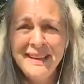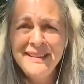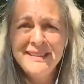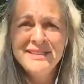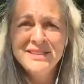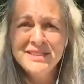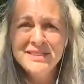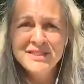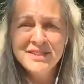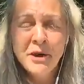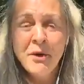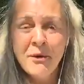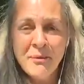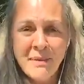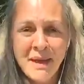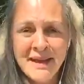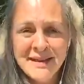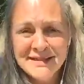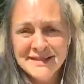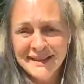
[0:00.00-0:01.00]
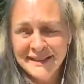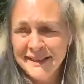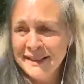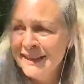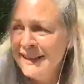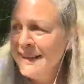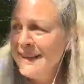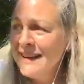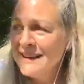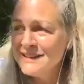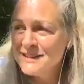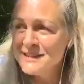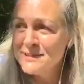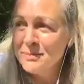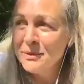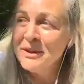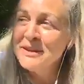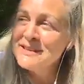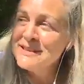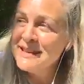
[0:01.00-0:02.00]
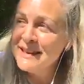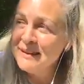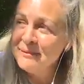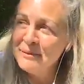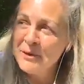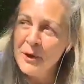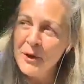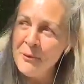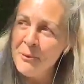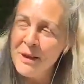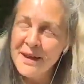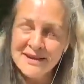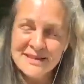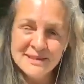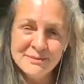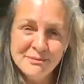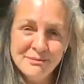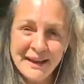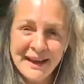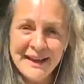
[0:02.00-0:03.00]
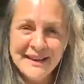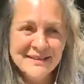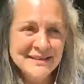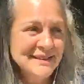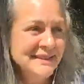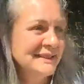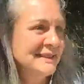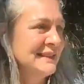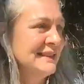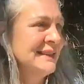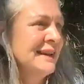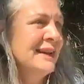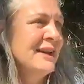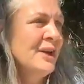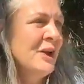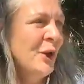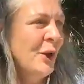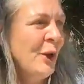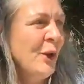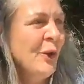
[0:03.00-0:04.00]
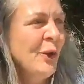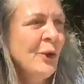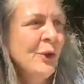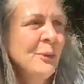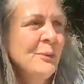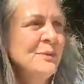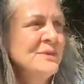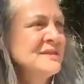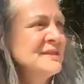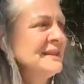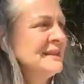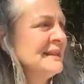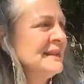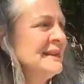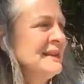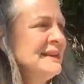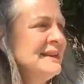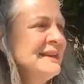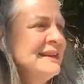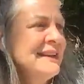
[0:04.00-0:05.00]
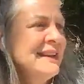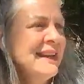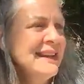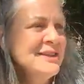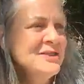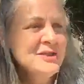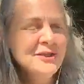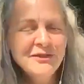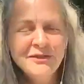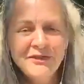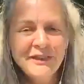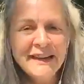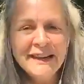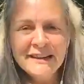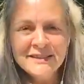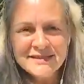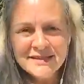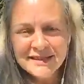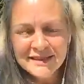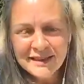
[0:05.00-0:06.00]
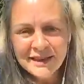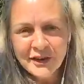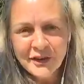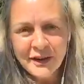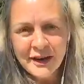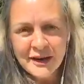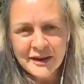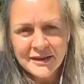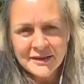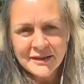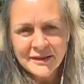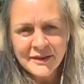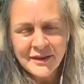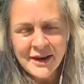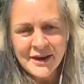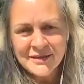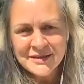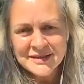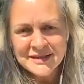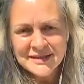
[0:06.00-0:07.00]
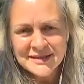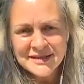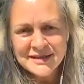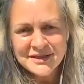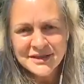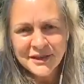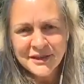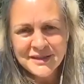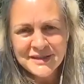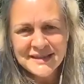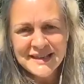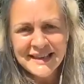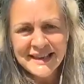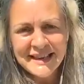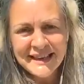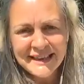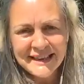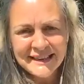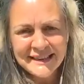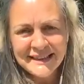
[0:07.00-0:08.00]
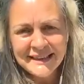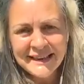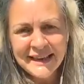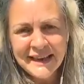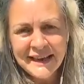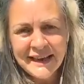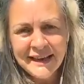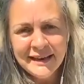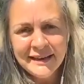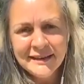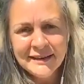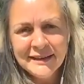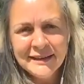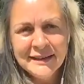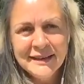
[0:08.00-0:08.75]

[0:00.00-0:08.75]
just so amazing. It's springtime. Go buy some basil and herbs and get your fingers in the ground and start digging and getting